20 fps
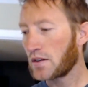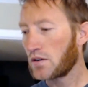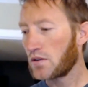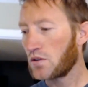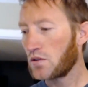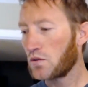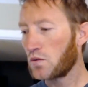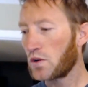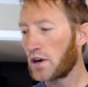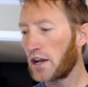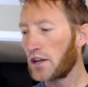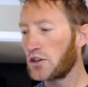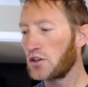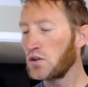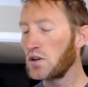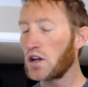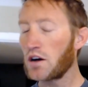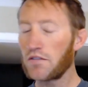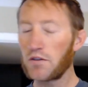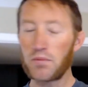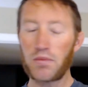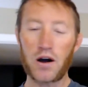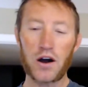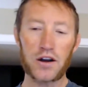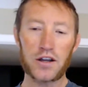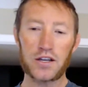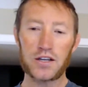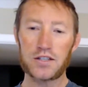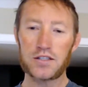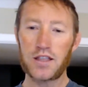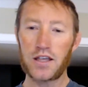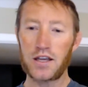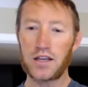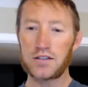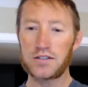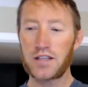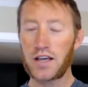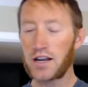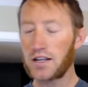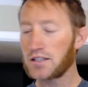what I do love about it
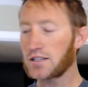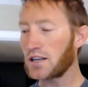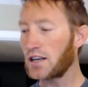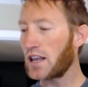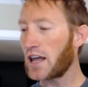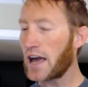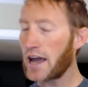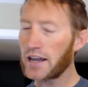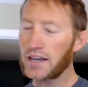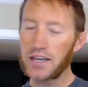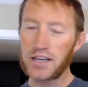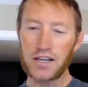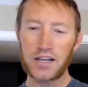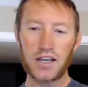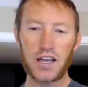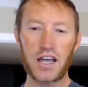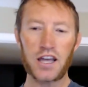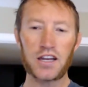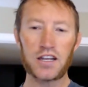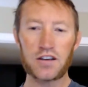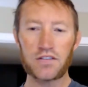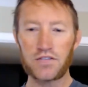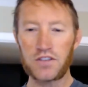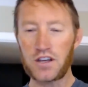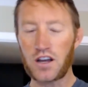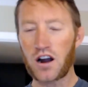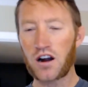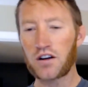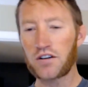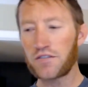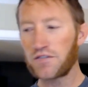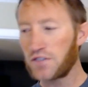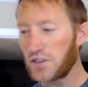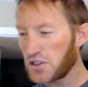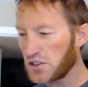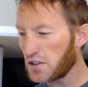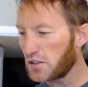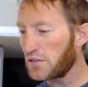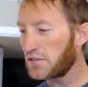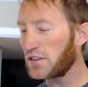is that it's lacking any of the
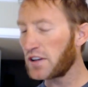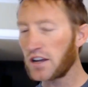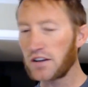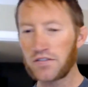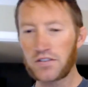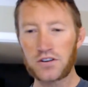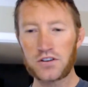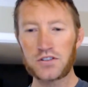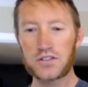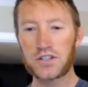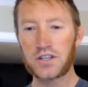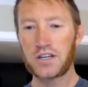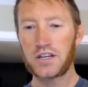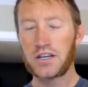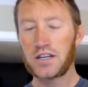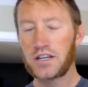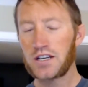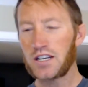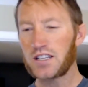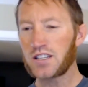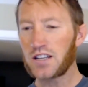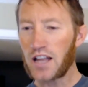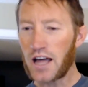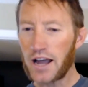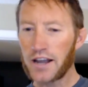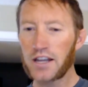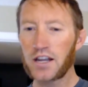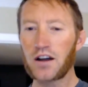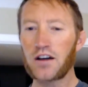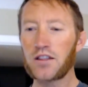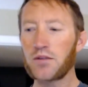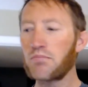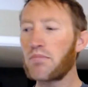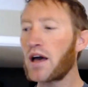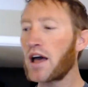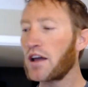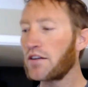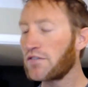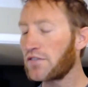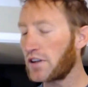artificial flavors. It's lacking all the
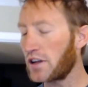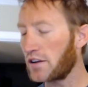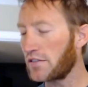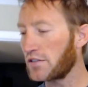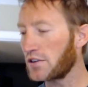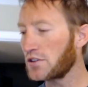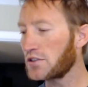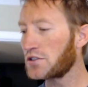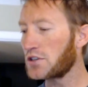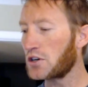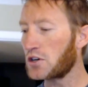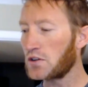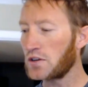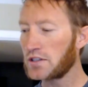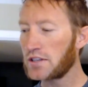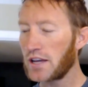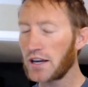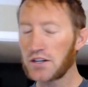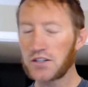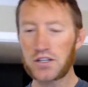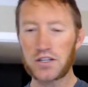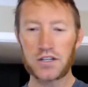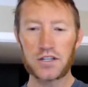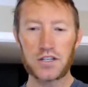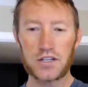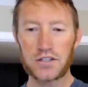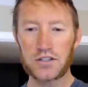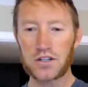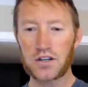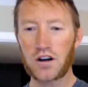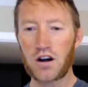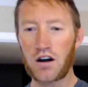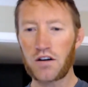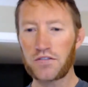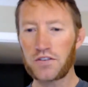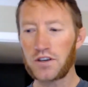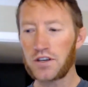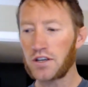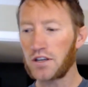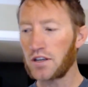bad flavors. So it's actually a decent
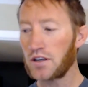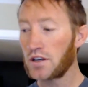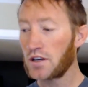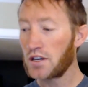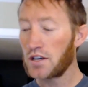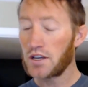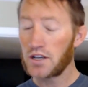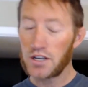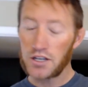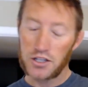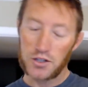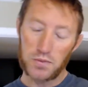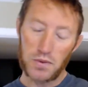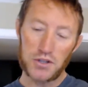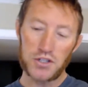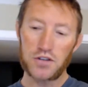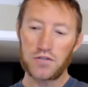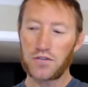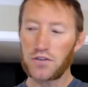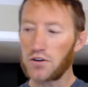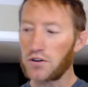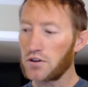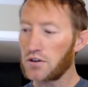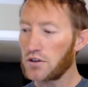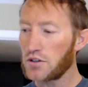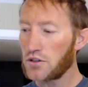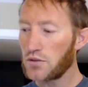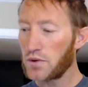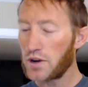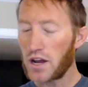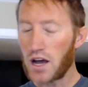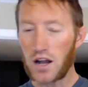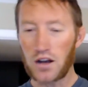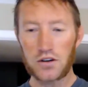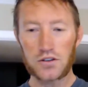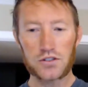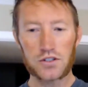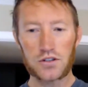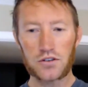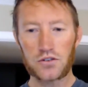coffee, especially for
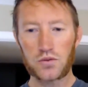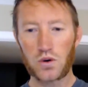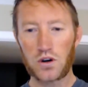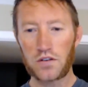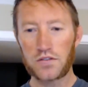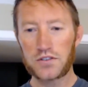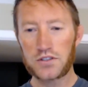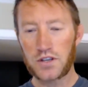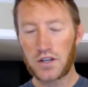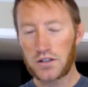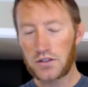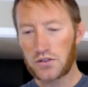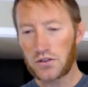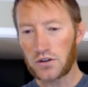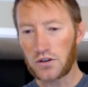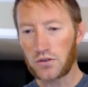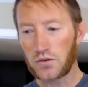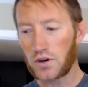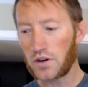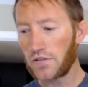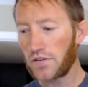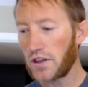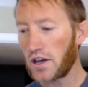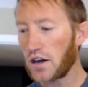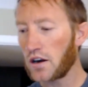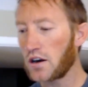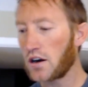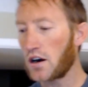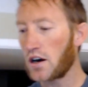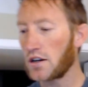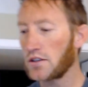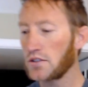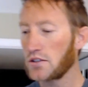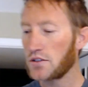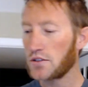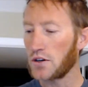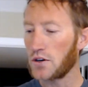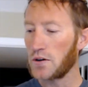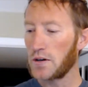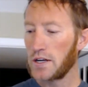$3.12 or whatever that costs.
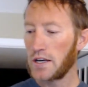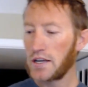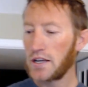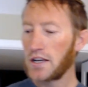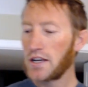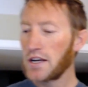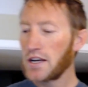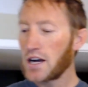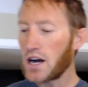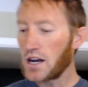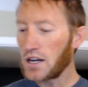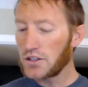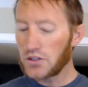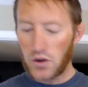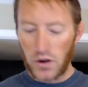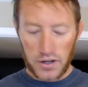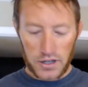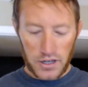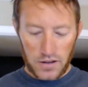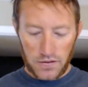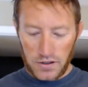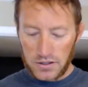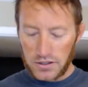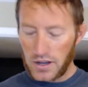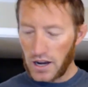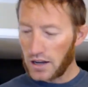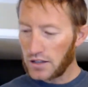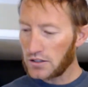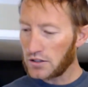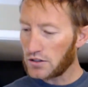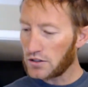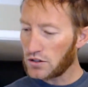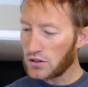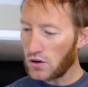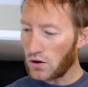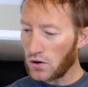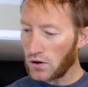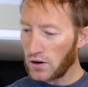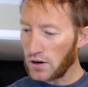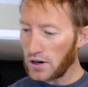So let's go ahead and give these guys a
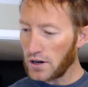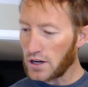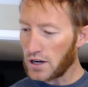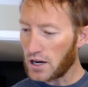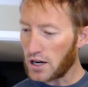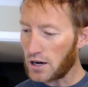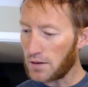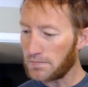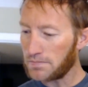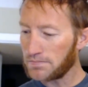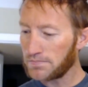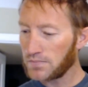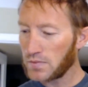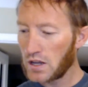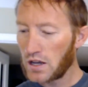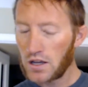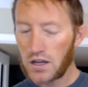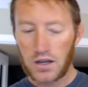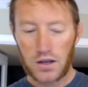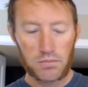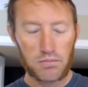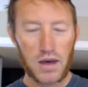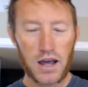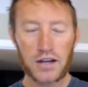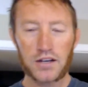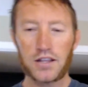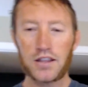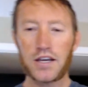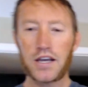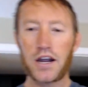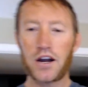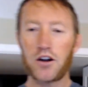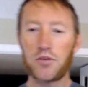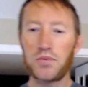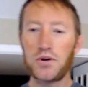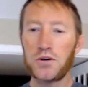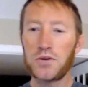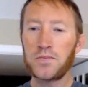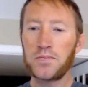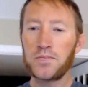score. Back to the Caribou.